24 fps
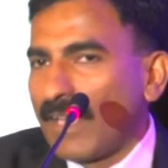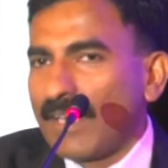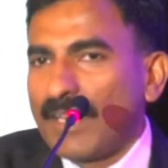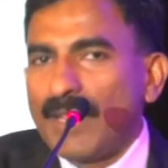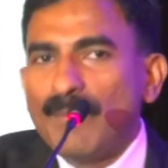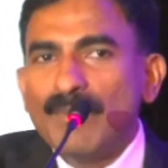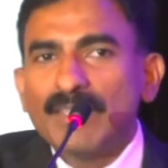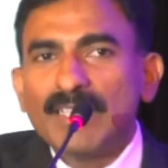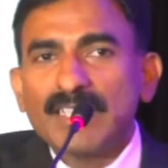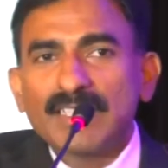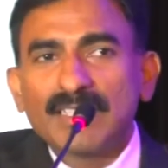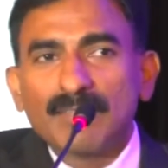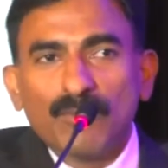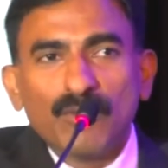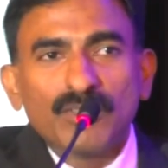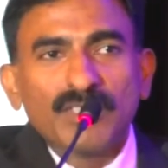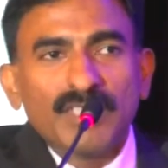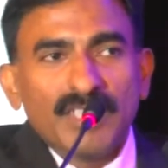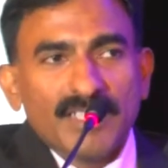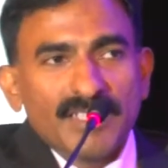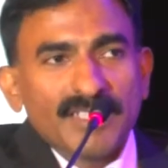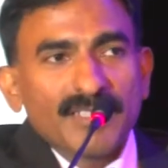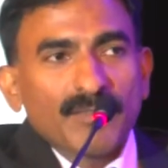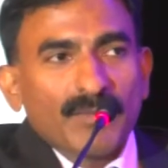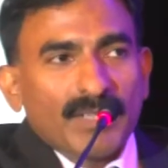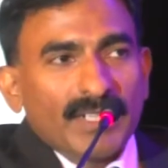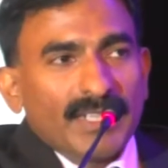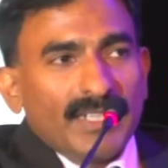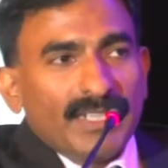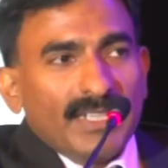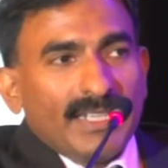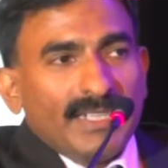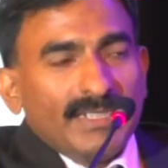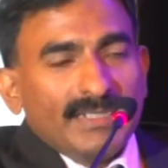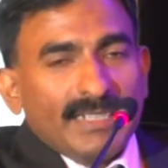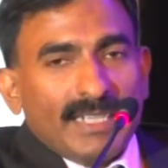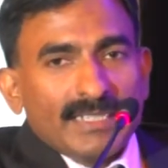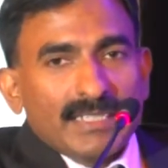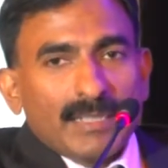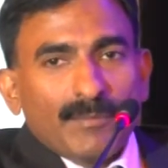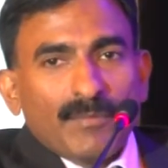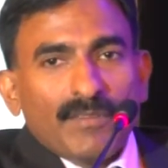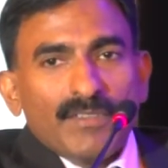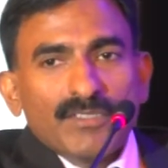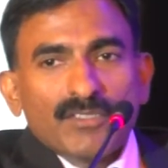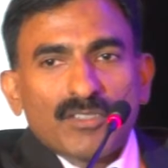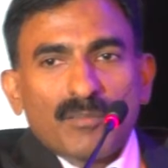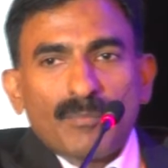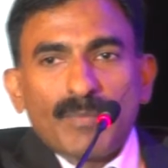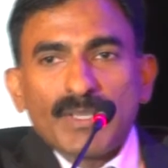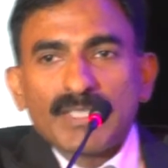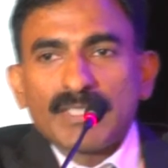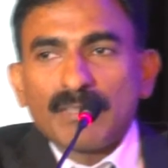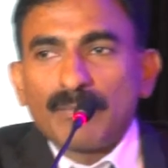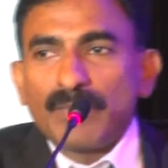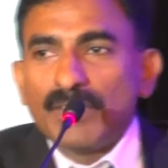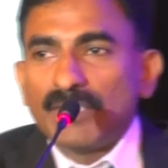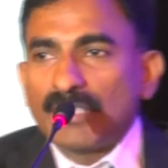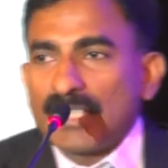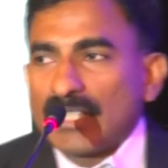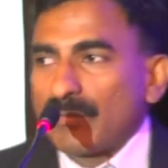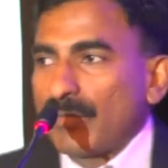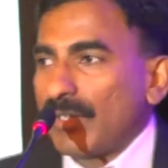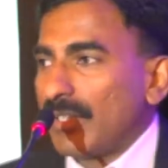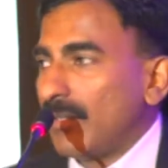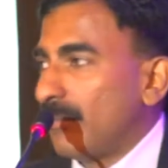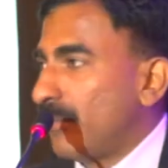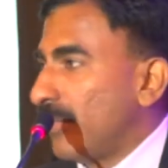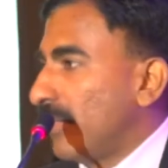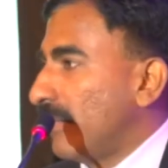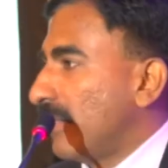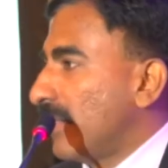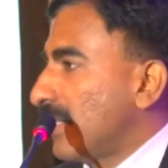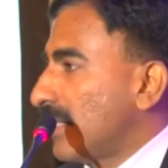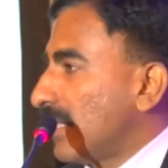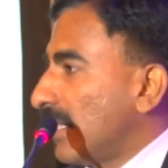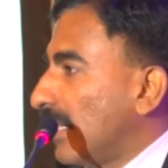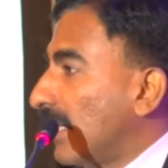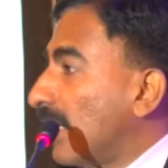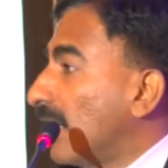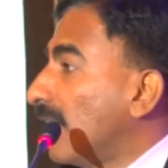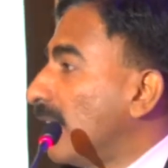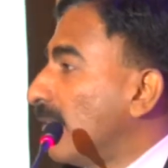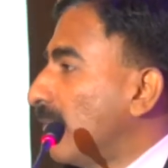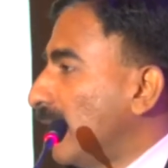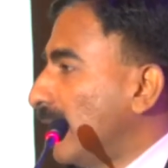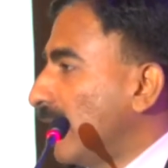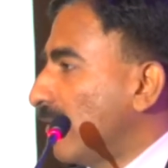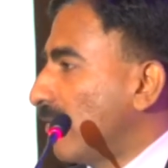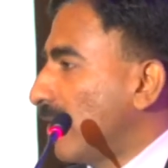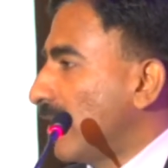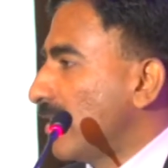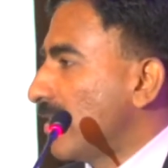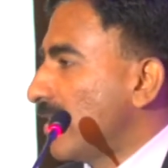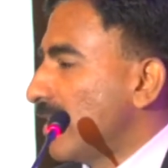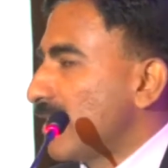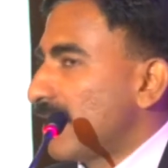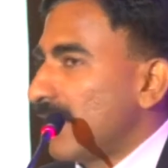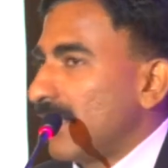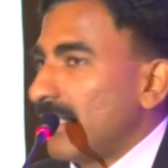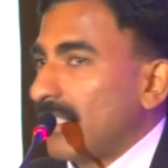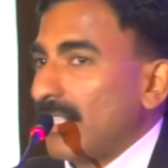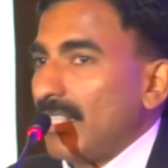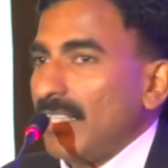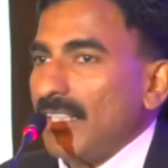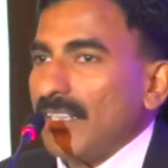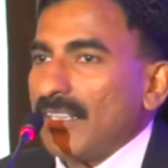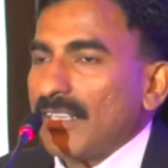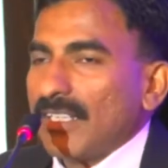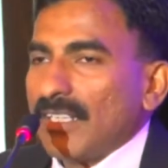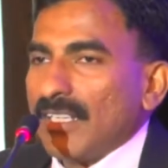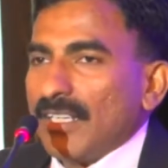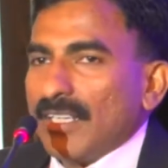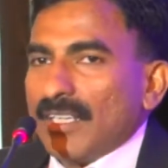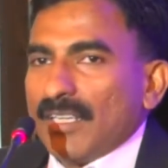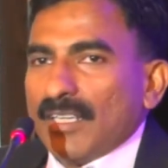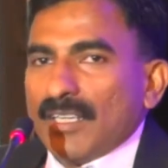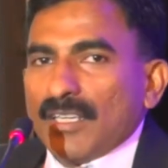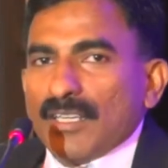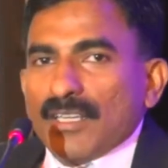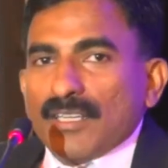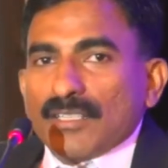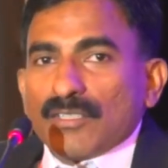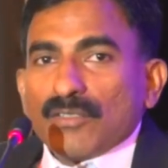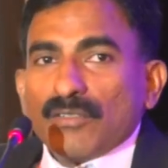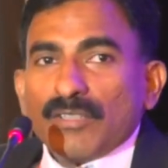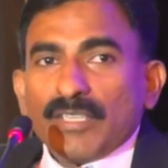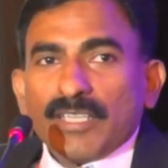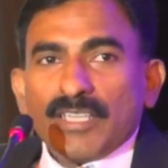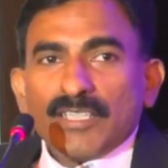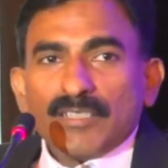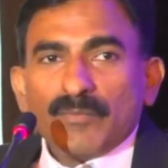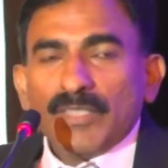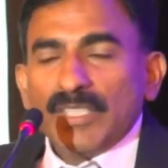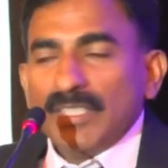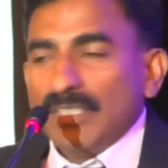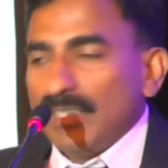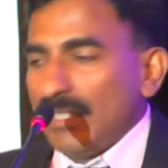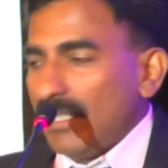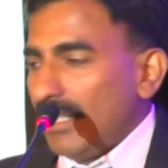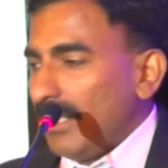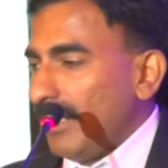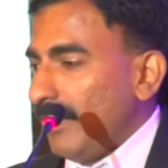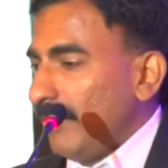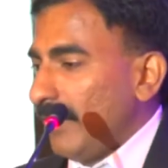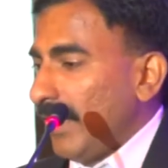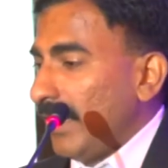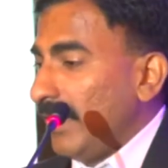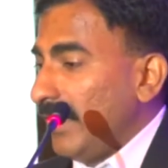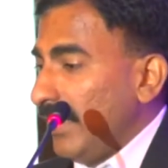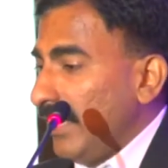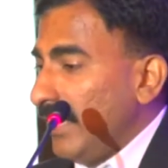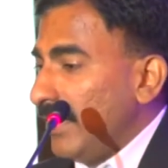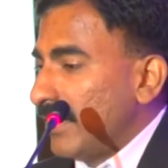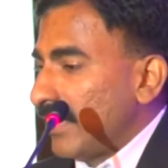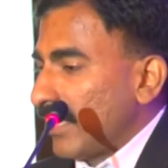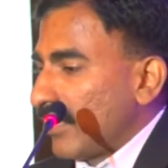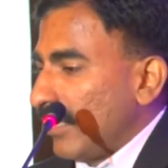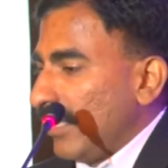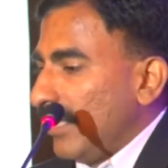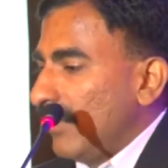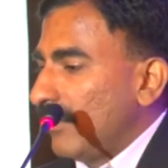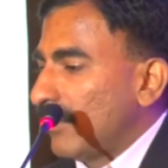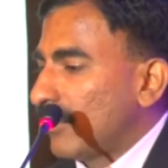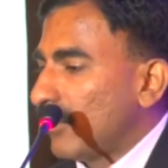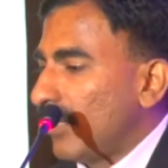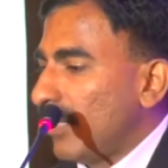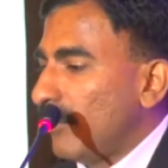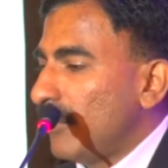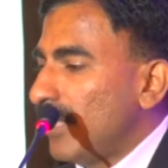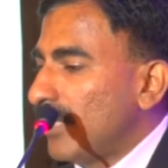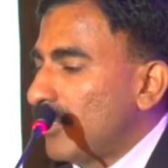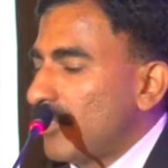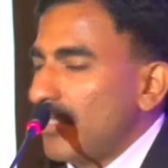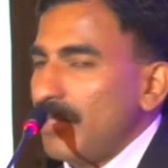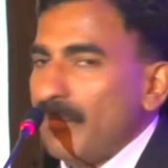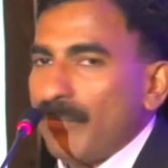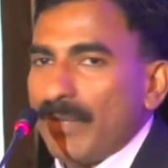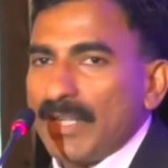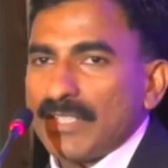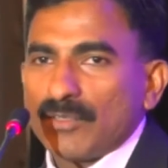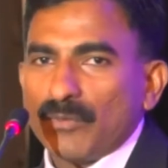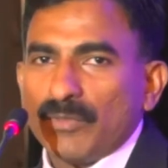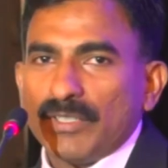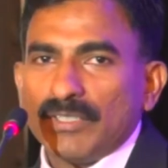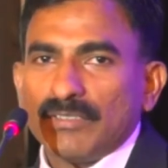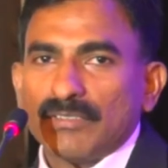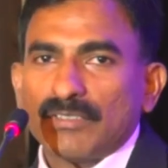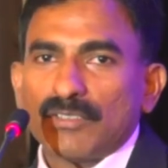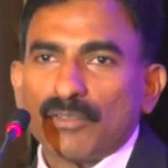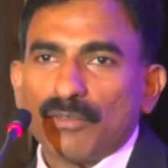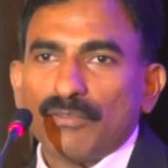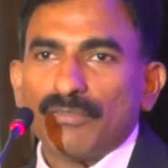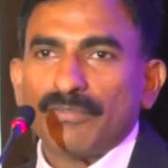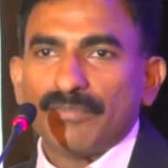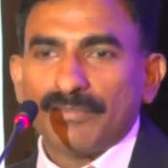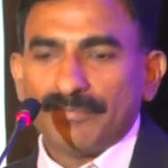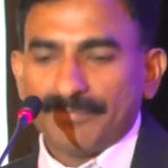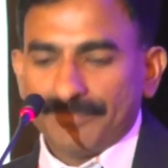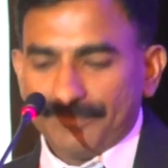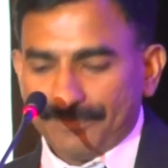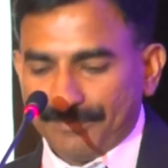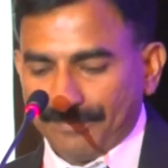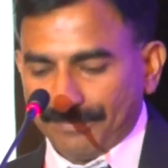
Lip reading: Let me touch the most easiest one, and some of these topics have been touched by the previous, I think, Rajesh and Keith. So it gives me at ease, actually. So there are three parts to it. Growth.